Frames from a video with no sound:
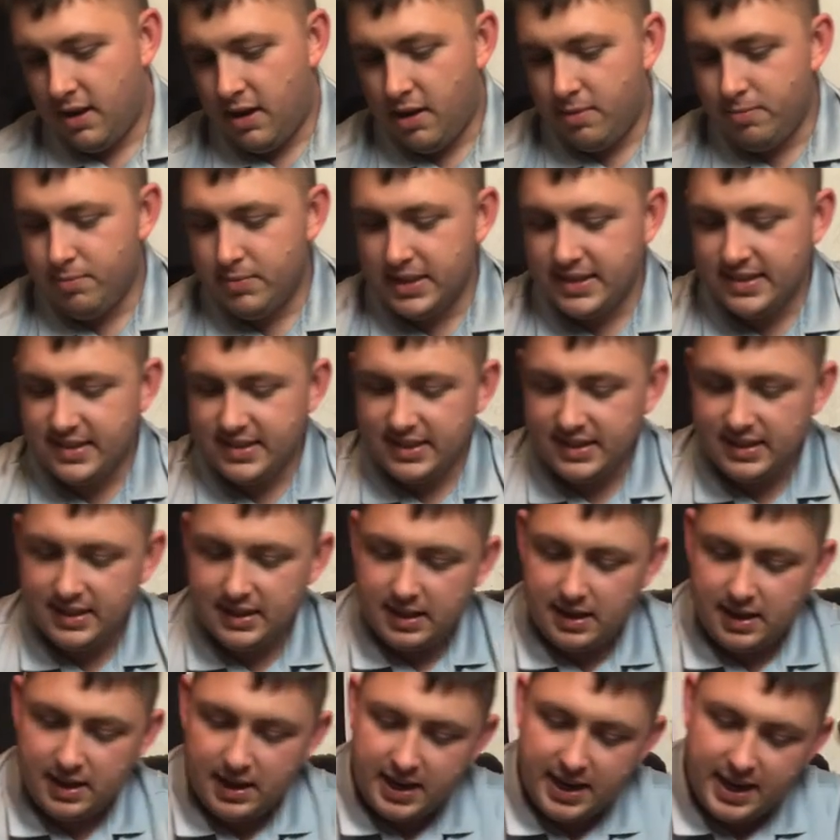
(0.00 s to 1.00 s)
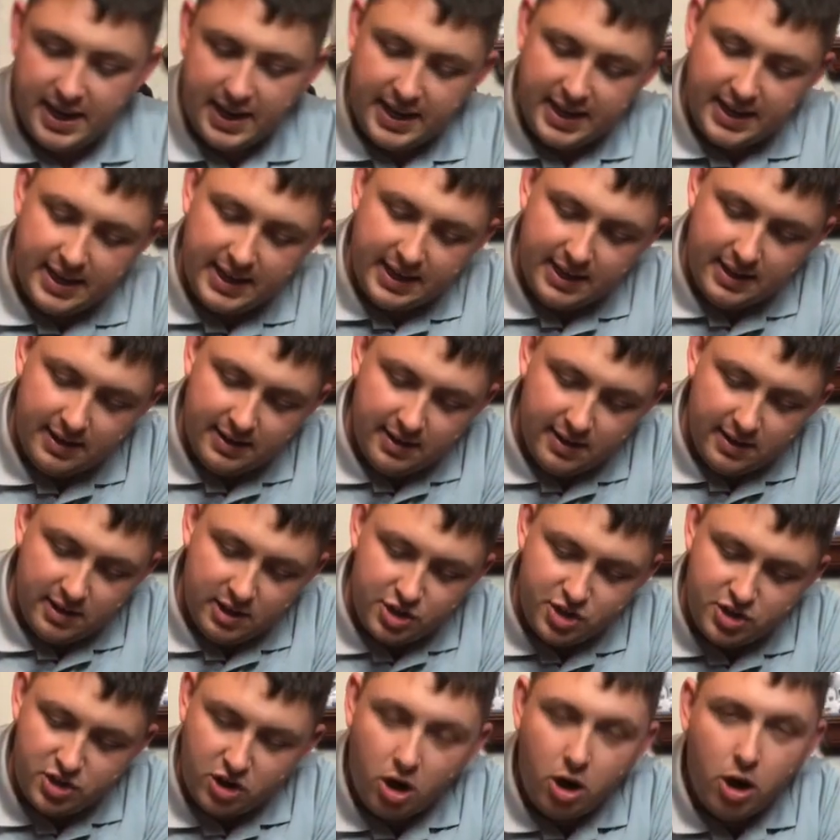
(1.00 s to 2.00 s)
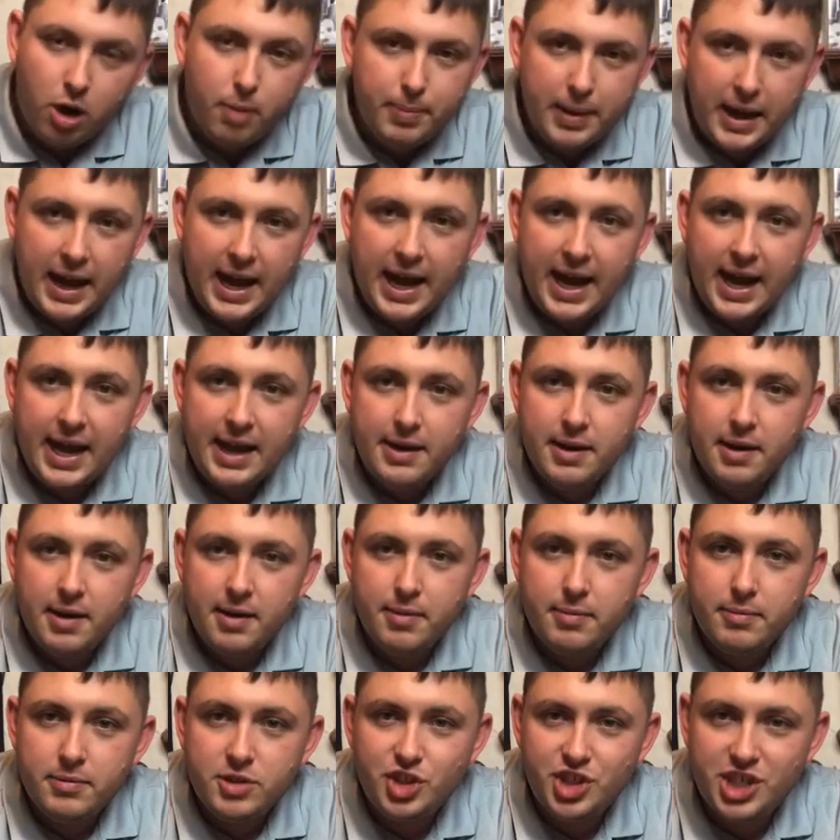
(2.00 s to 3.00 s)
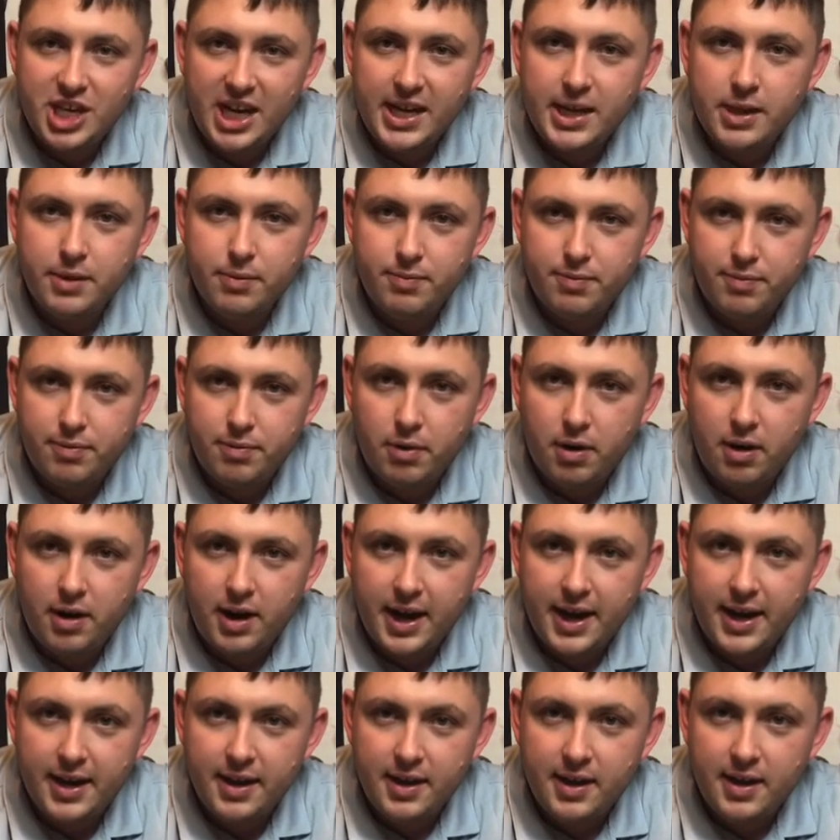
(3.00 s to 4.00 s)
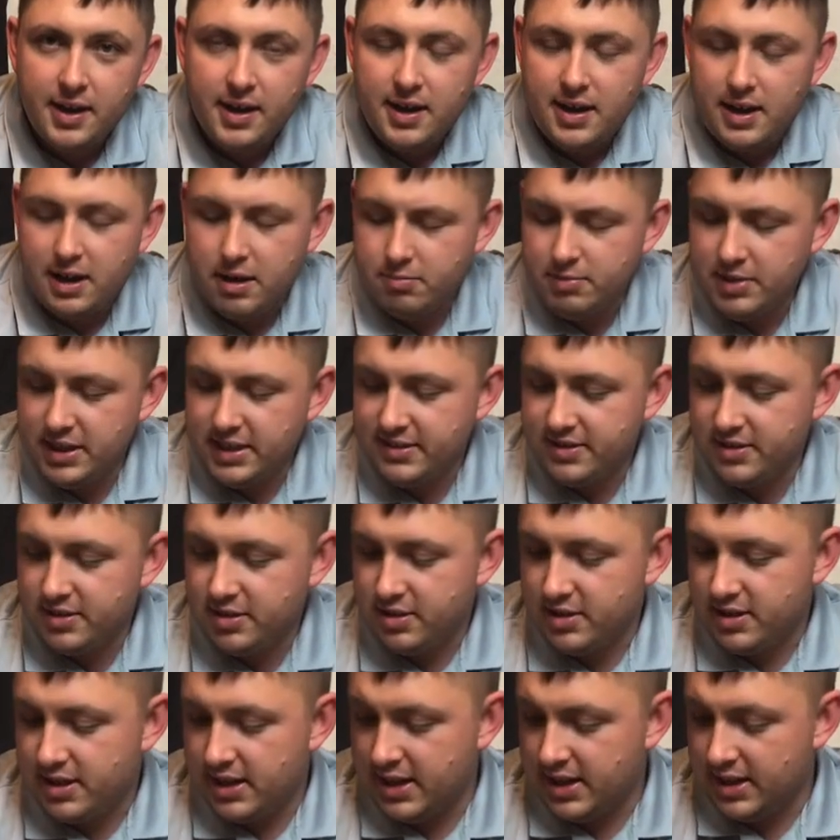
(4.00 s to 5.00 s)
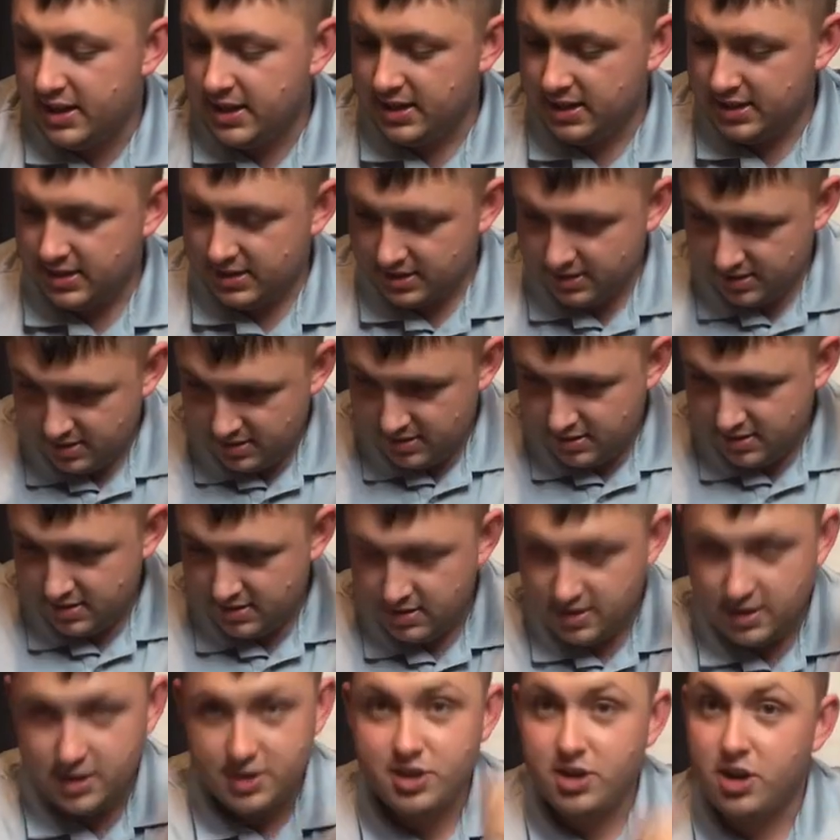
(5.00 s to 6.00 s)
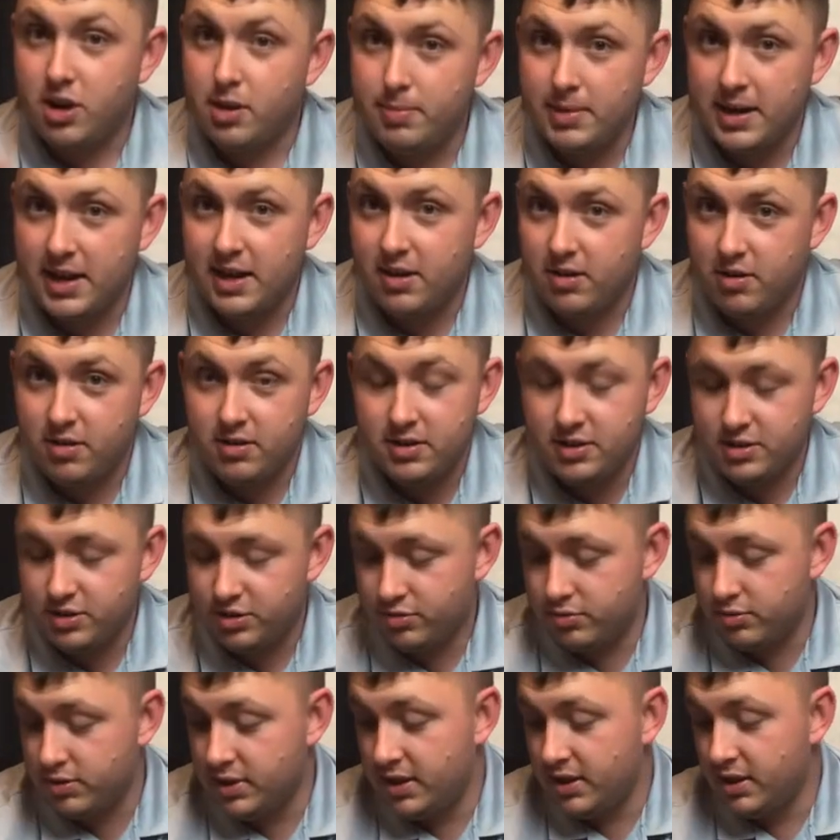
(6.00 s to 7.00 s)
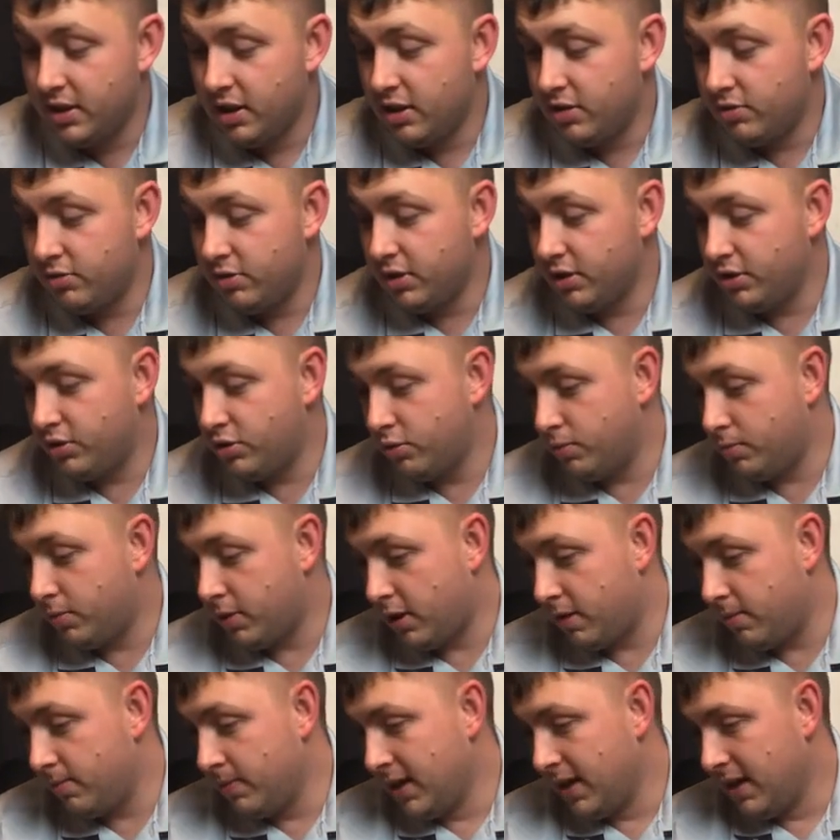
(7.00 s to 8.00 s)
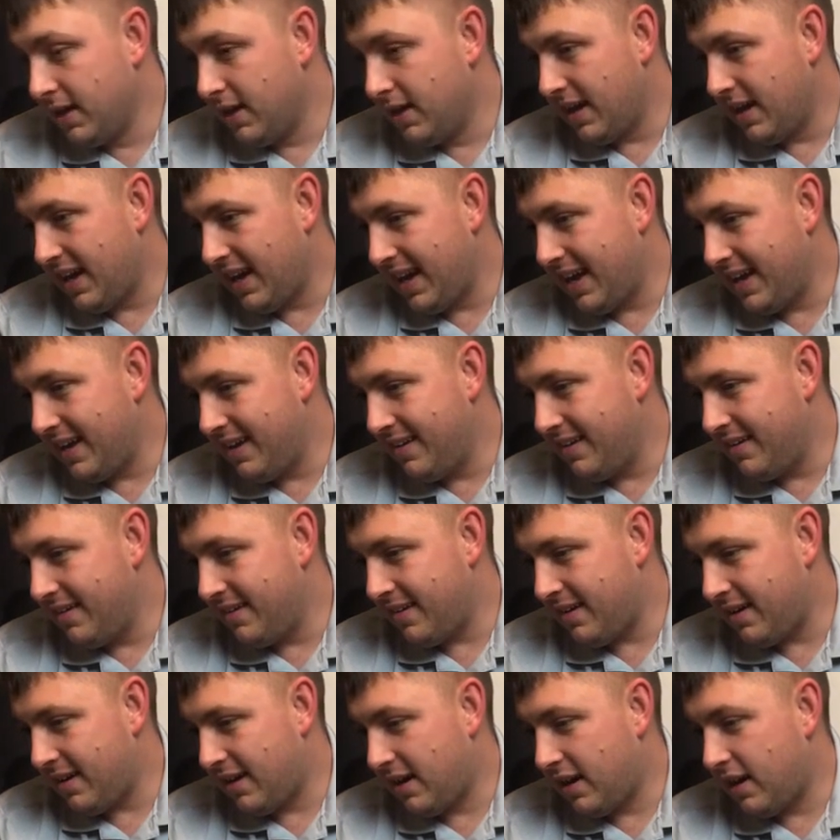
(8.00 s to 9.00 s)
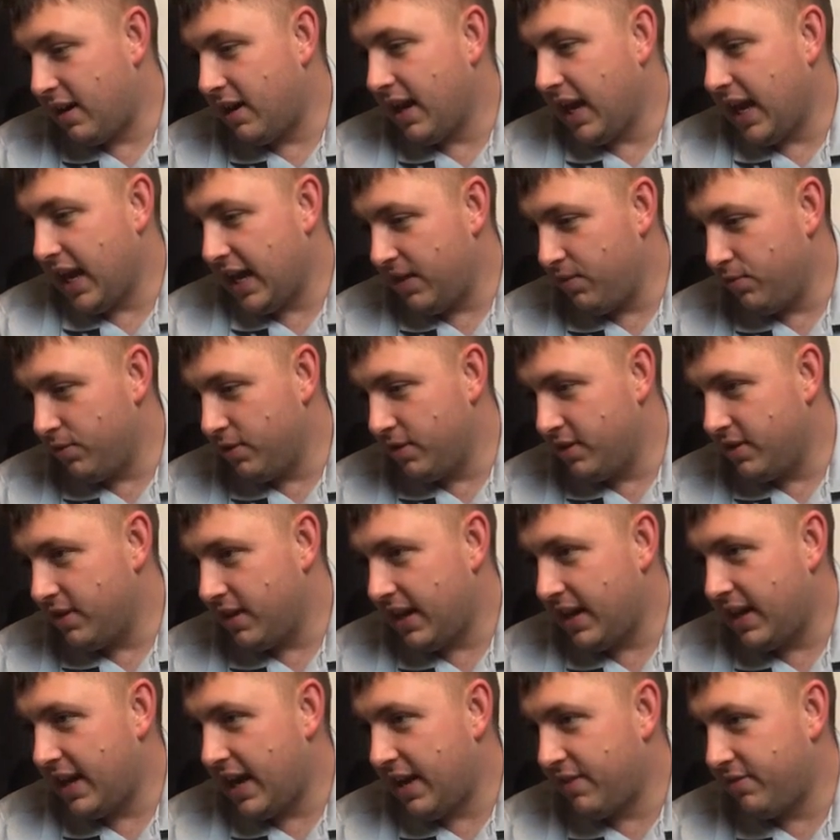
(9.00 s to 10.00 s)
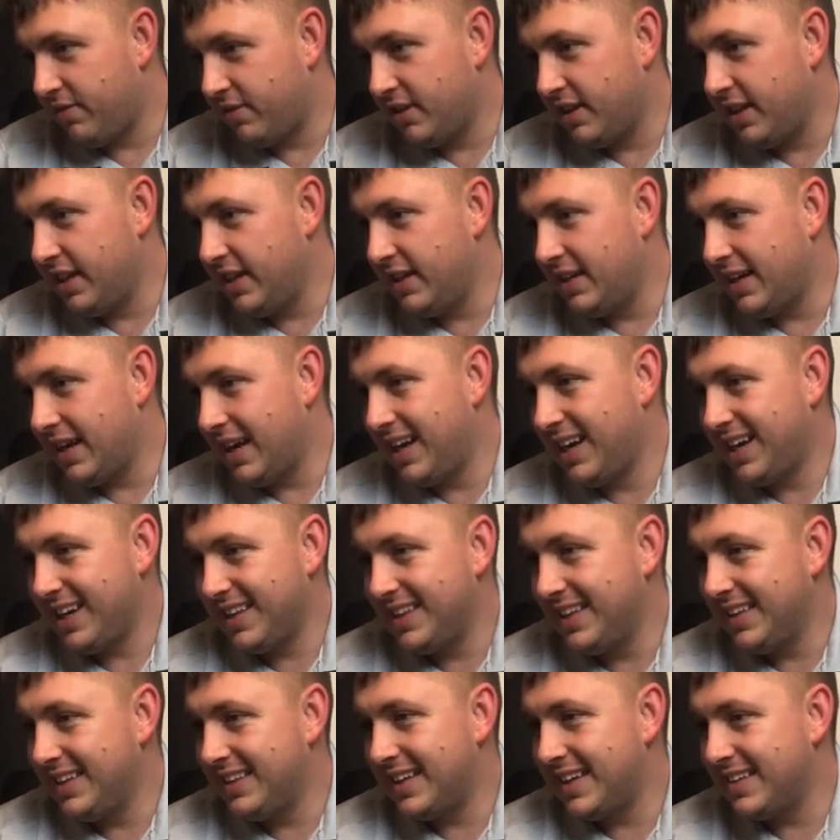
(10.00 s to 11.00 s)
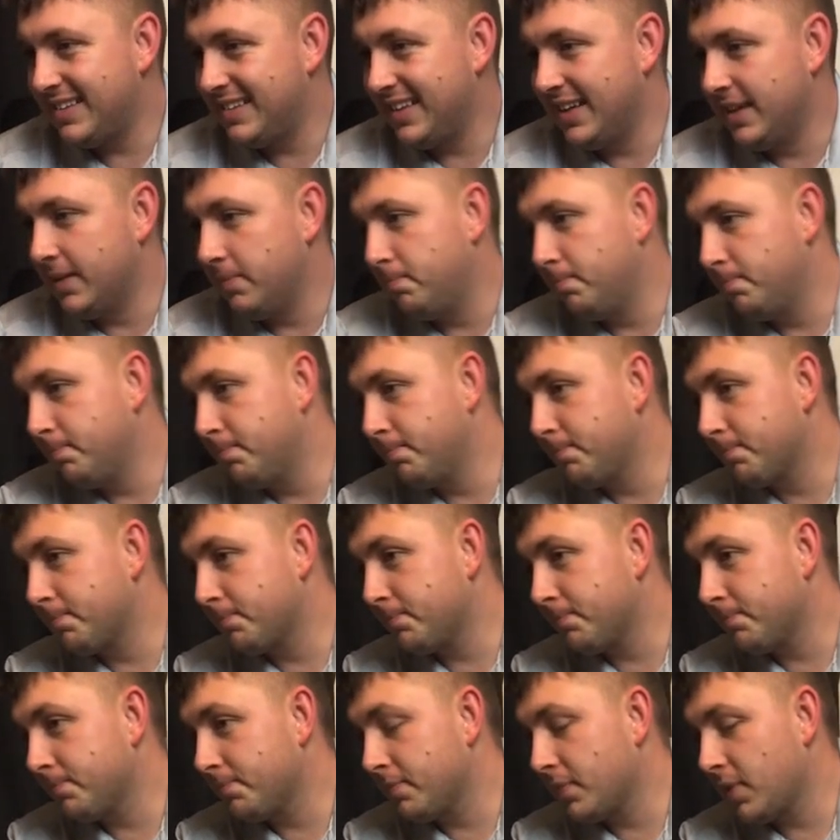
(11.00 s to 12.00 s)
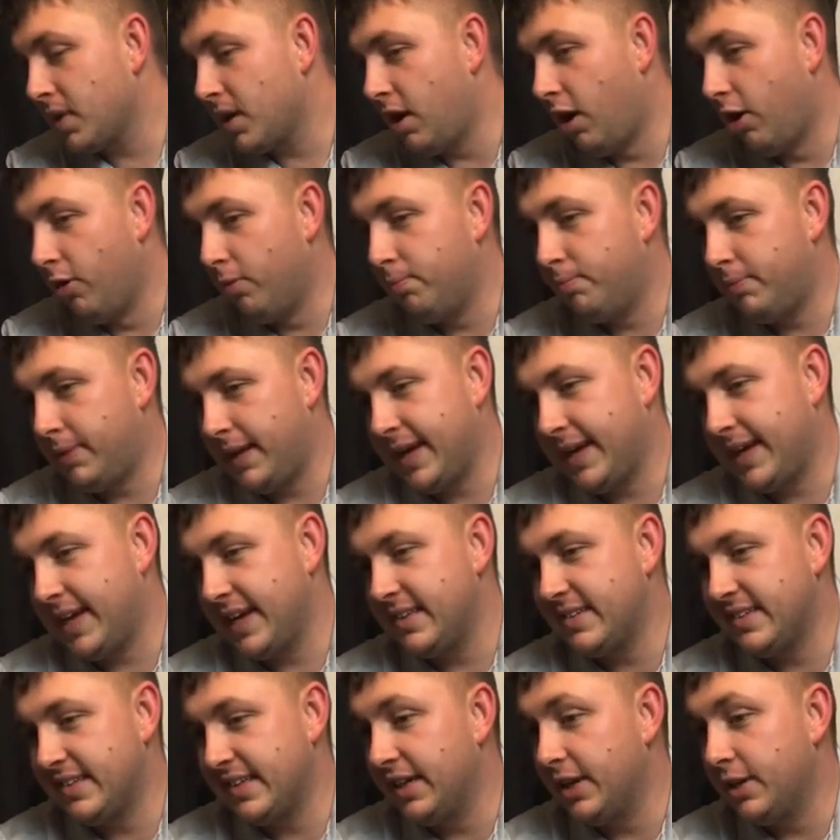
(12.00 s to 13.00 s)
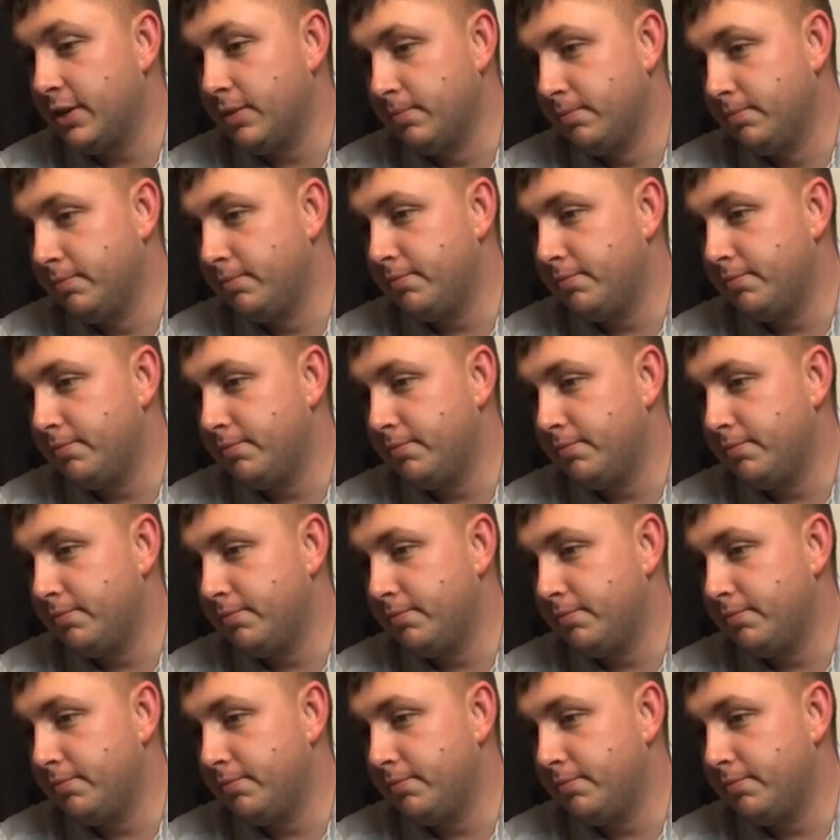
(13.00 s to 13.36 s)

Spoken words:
I'm missing a top hat Jacob Frye. He's got a top hat on. It's really cool pop. And Edward and Aveline, and I think that's it. Oh, Black Ezio.